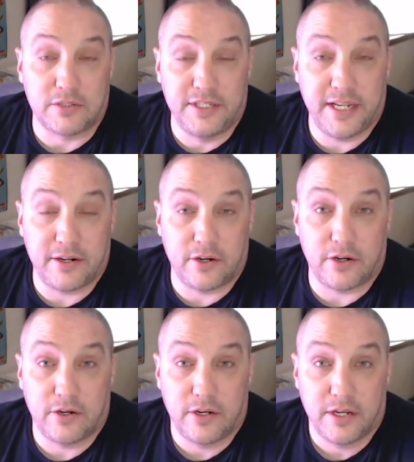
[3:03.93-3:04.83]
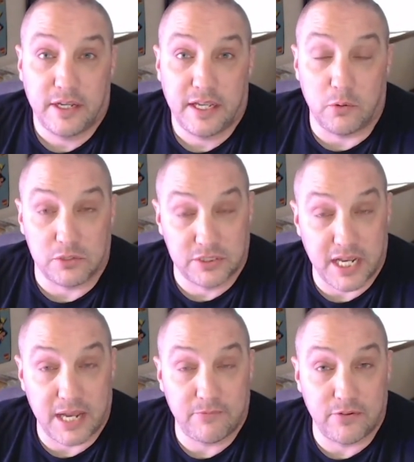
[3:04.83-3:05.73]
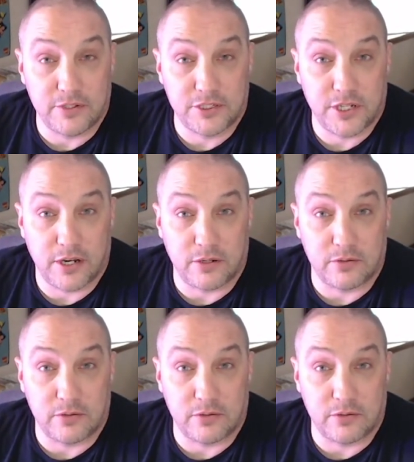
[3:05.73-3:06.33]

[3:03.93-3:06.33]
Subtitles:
dinner, it was time for the show.